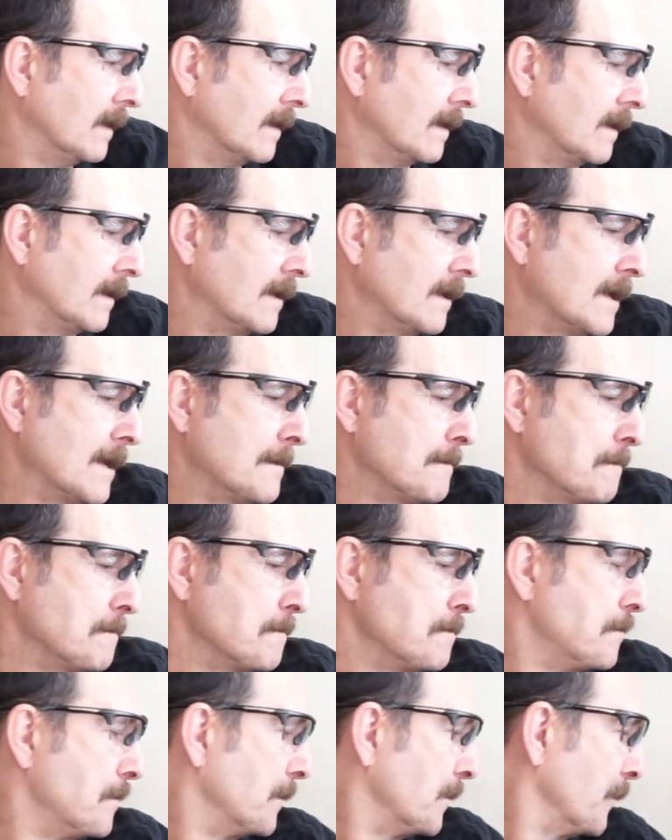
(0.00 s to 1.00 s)

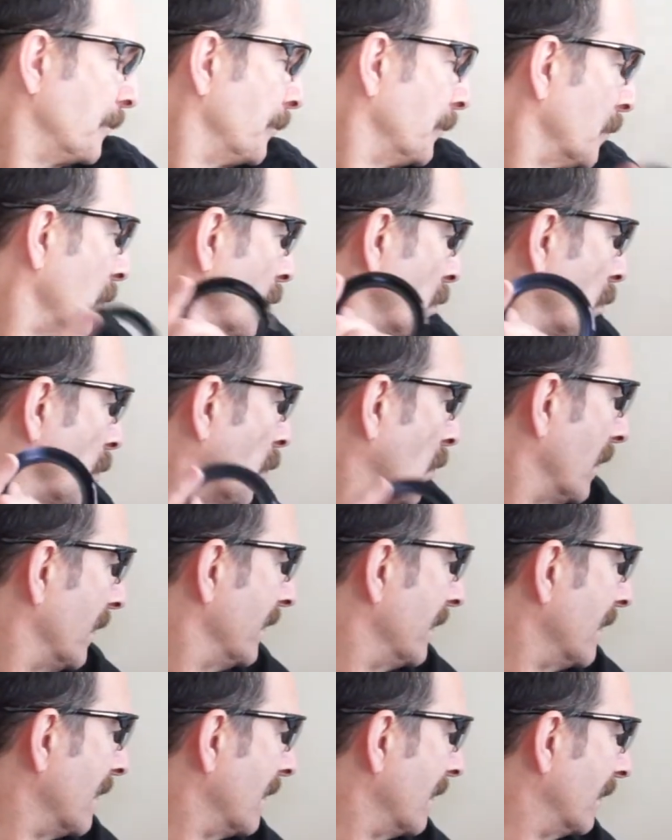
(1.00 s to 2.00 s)
One
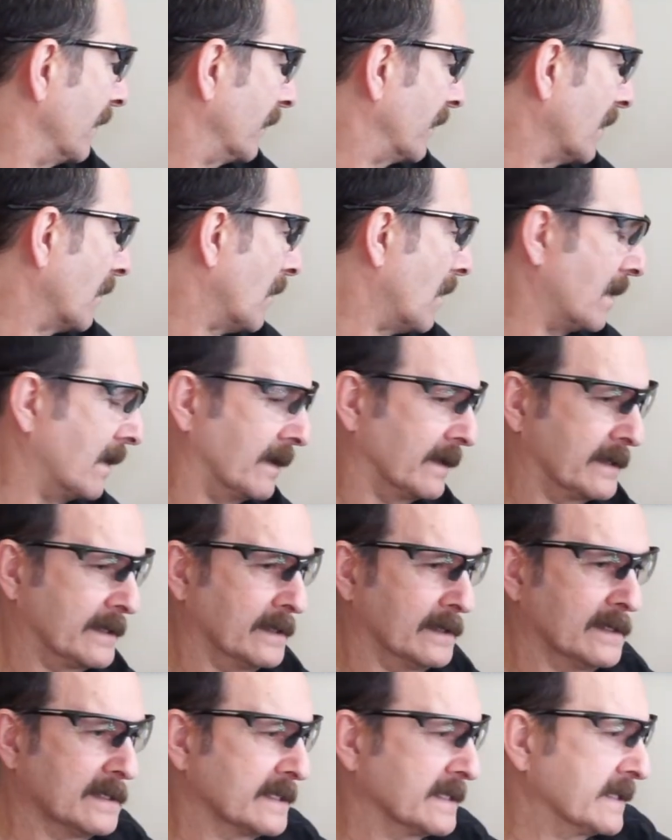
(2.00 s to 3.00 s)
of the other things I wanted
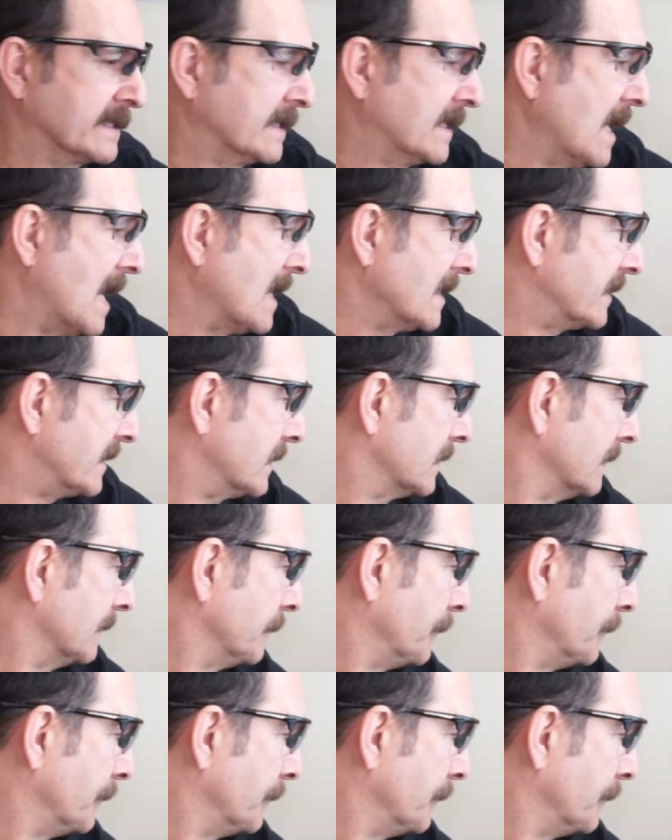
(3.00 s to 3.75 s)
to discuss